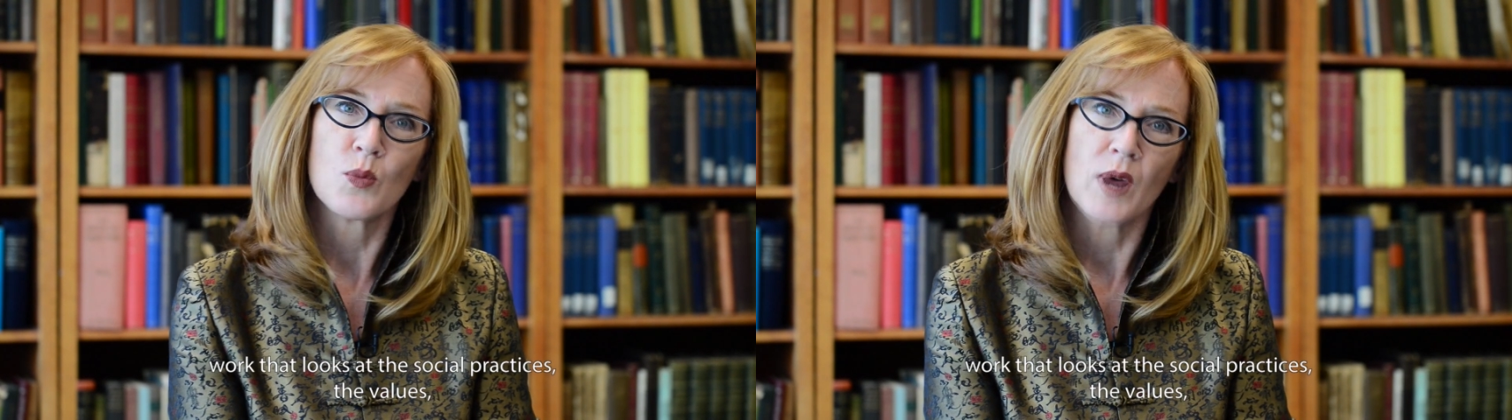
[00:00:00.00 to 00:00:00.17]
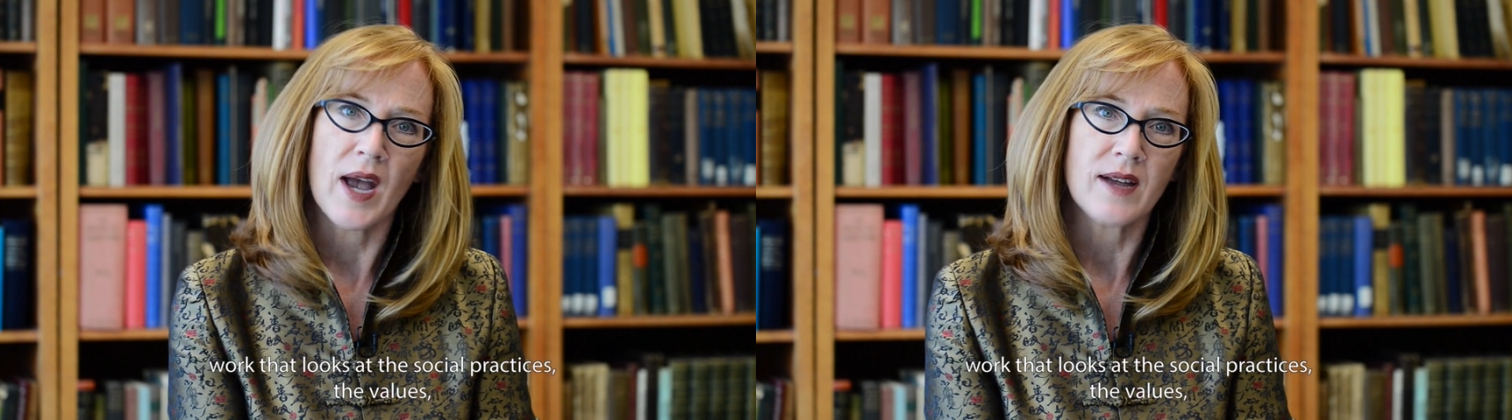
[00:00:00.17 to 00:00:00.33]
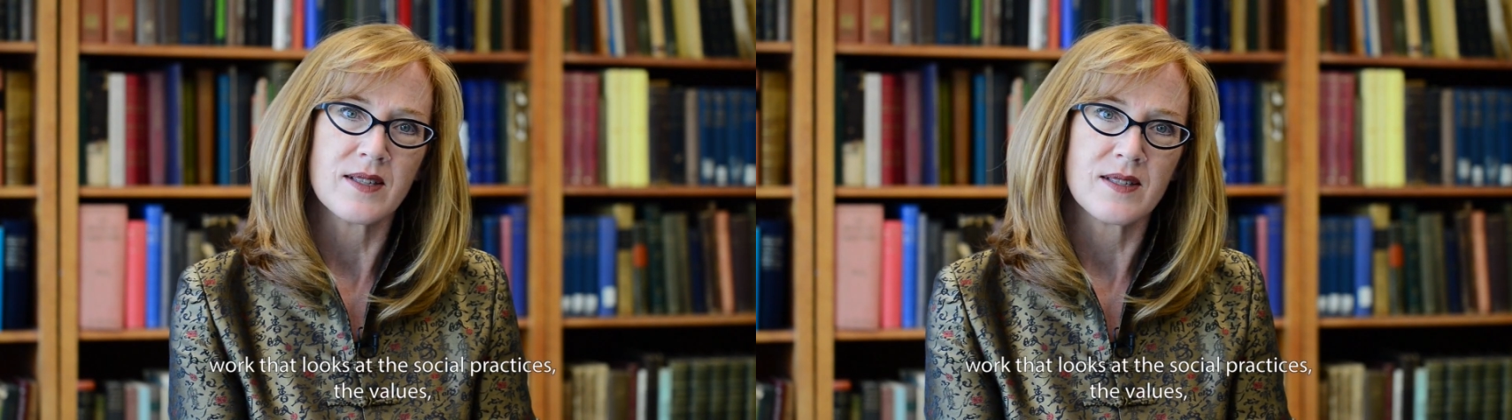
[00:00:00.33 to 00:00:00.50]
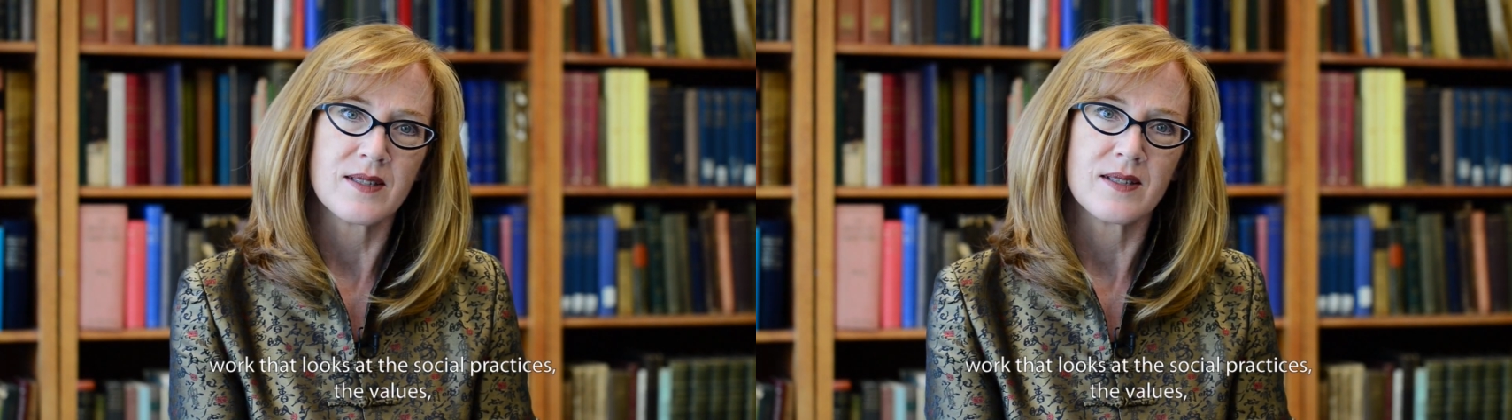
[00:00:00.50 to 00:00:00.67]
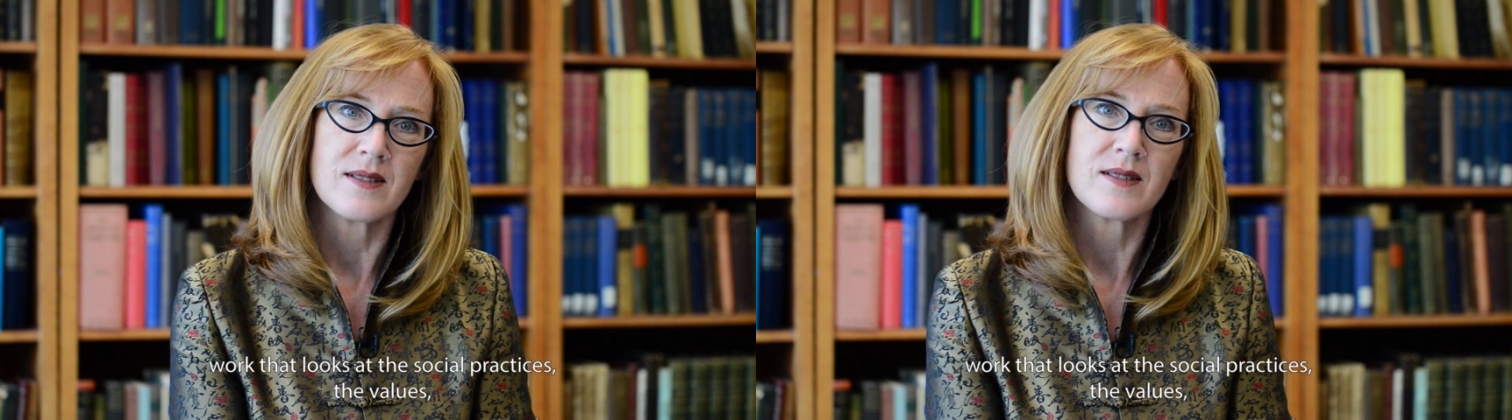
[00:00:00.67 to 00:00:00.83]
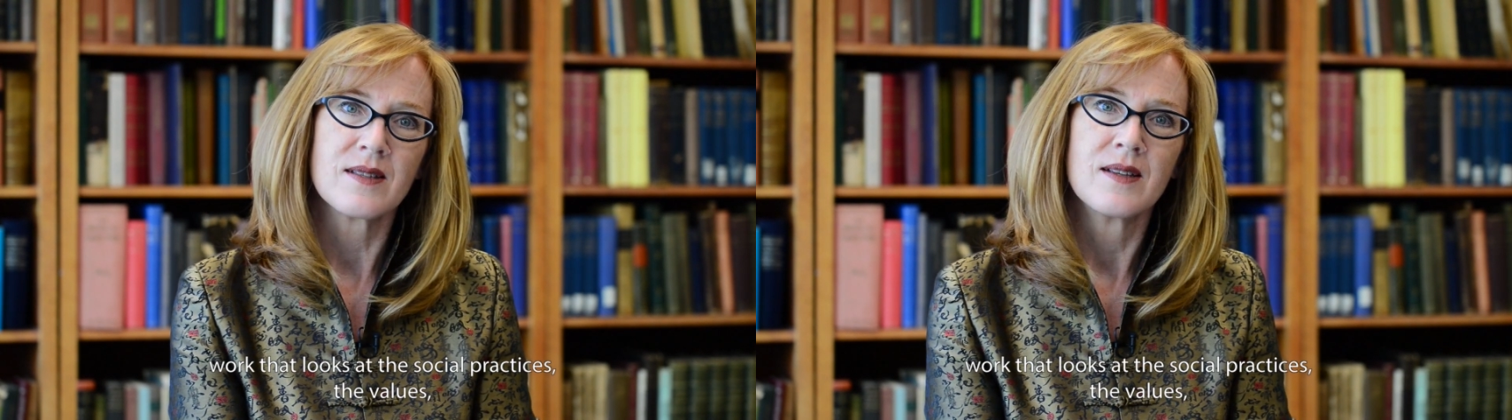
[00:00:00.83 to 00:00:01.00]

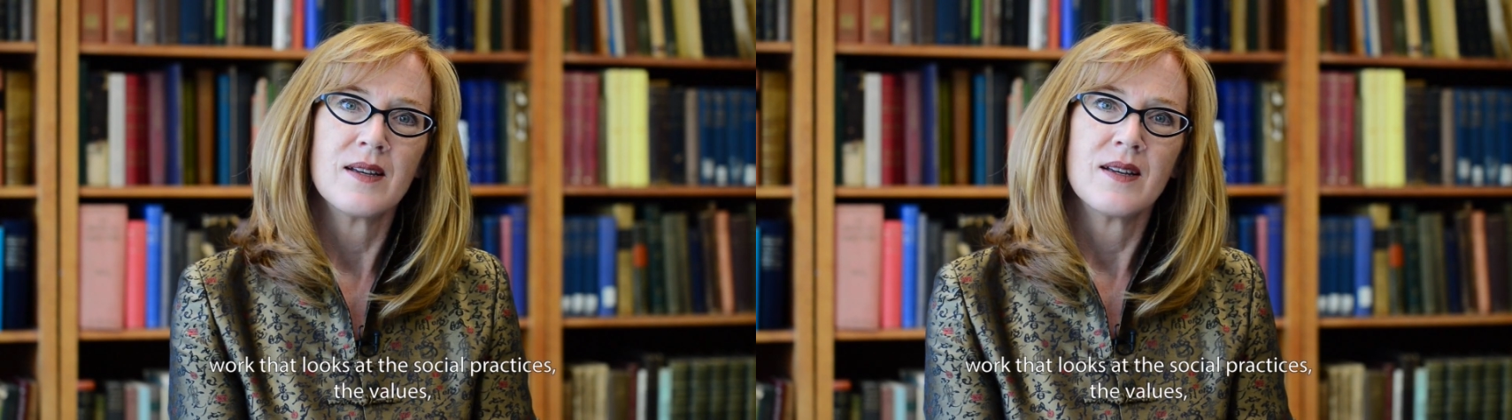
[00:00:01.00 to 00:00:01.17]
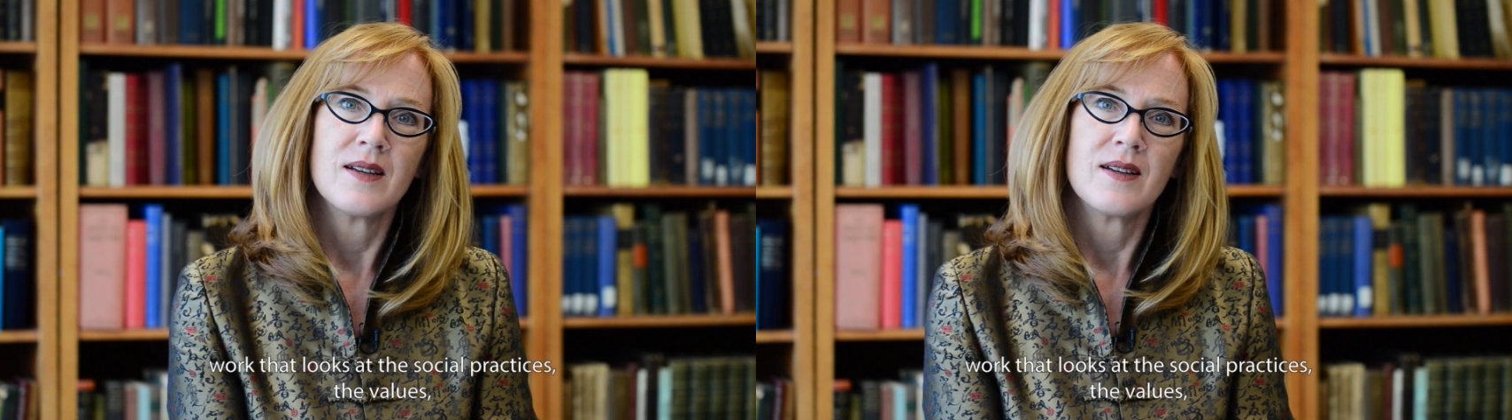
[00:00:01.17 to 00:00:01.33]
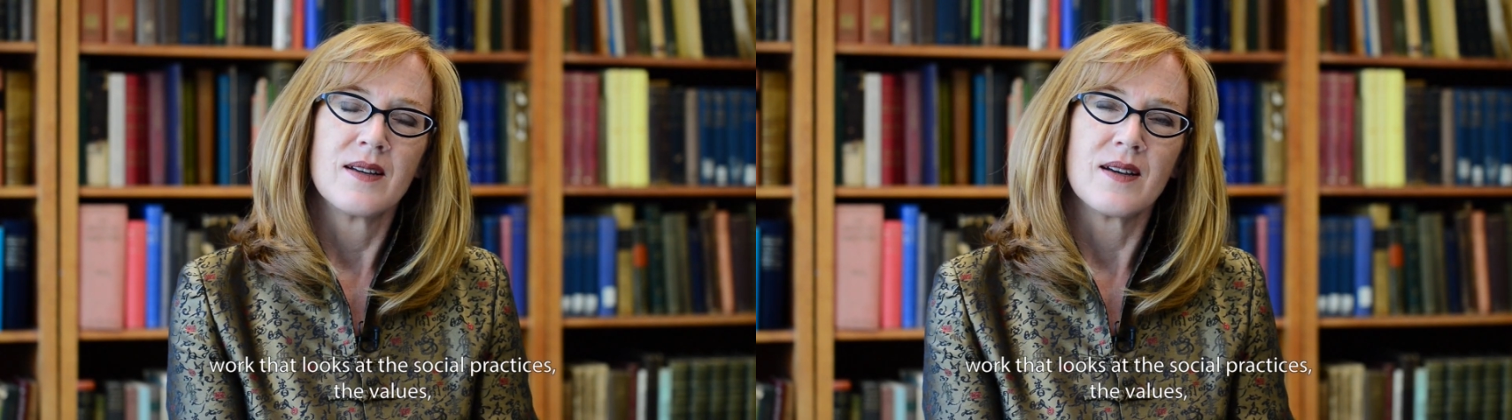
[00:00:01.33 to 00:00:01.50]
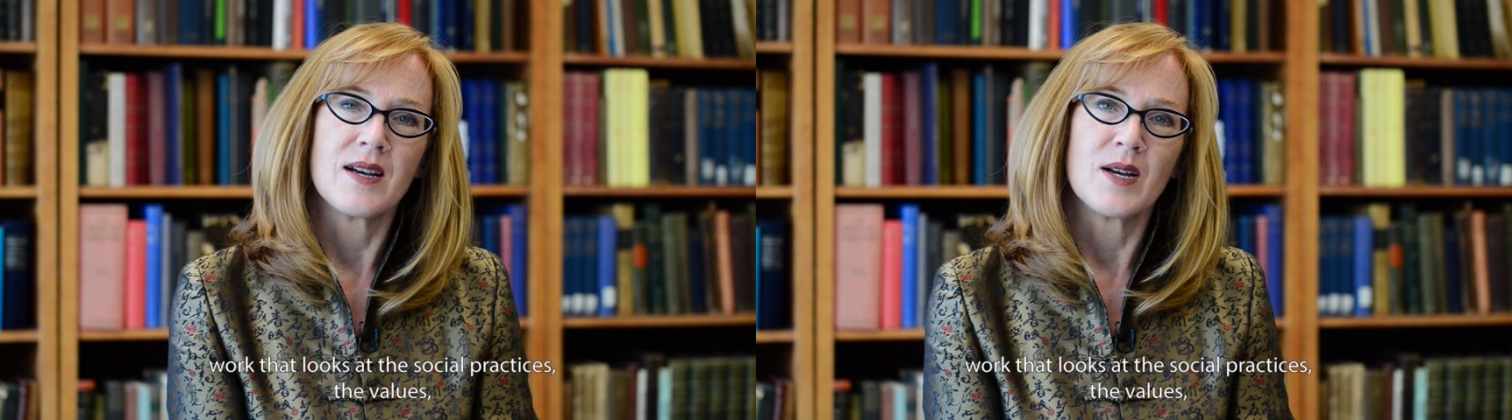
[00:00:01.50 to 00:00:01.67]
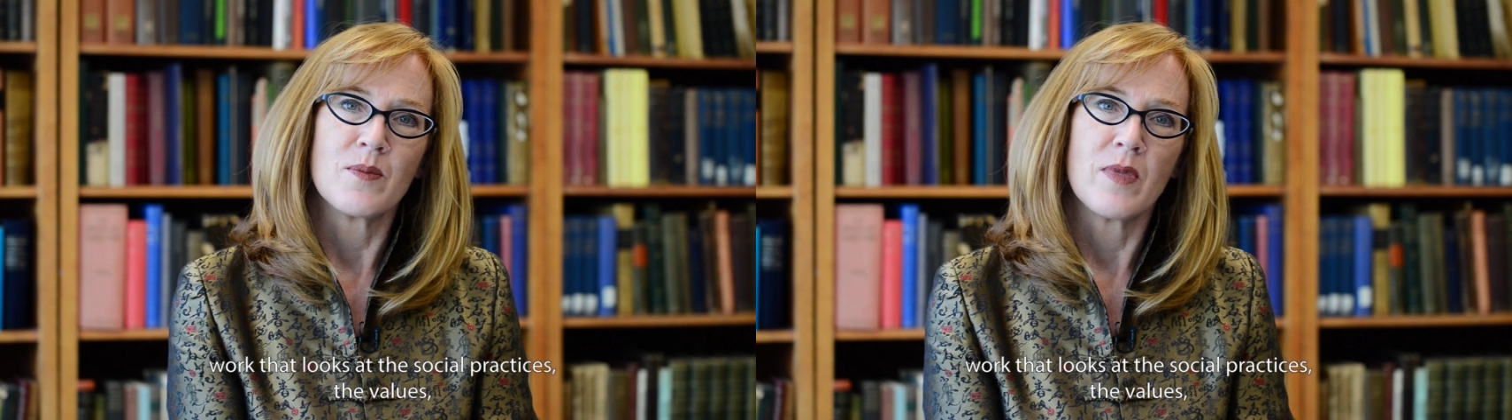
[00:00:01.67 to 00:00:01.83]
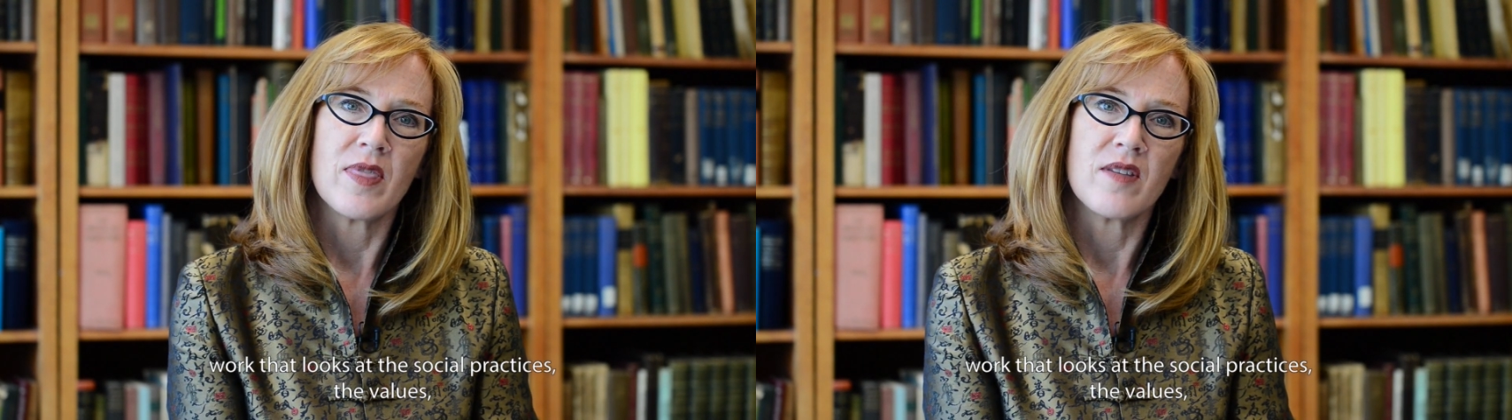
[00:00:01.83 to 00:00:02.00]
practices,
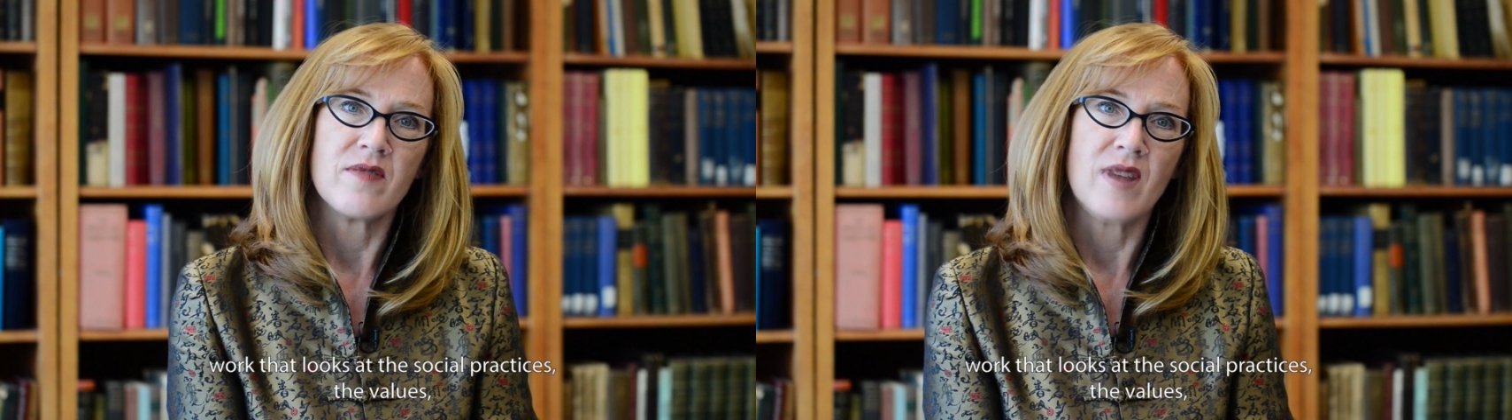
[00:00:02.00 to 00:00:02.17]
um, the